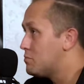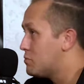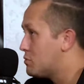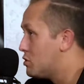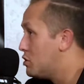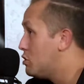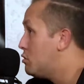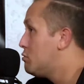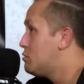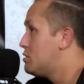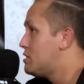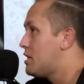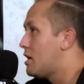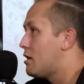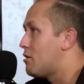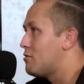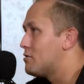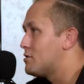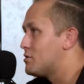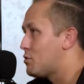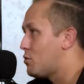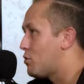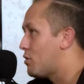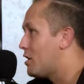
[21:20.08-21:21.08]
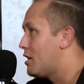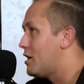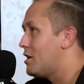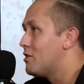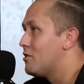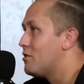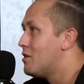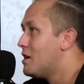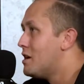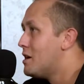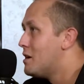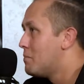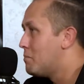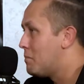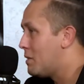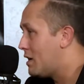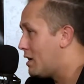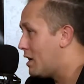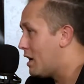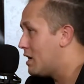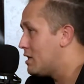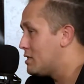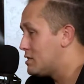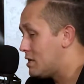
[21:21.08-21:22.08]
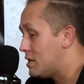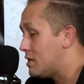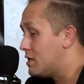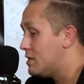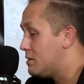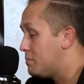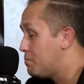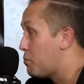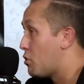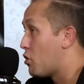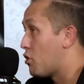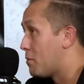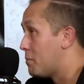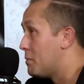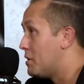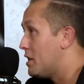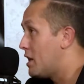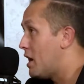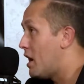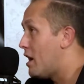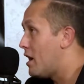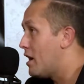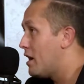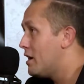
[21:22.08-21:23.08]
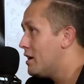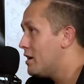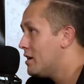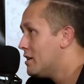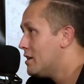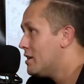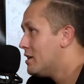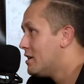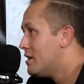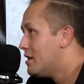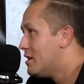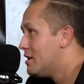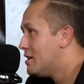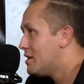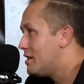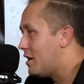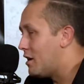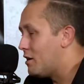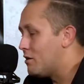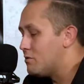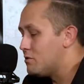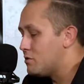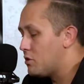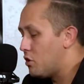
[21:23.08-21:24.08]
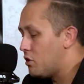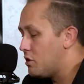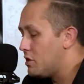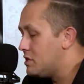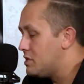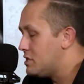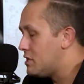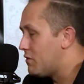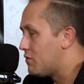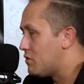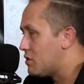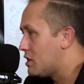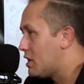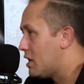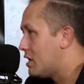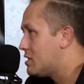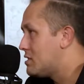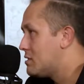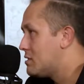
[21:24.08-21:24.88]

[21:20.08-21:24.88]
lose territory, or my guys could perma-die. All these different things.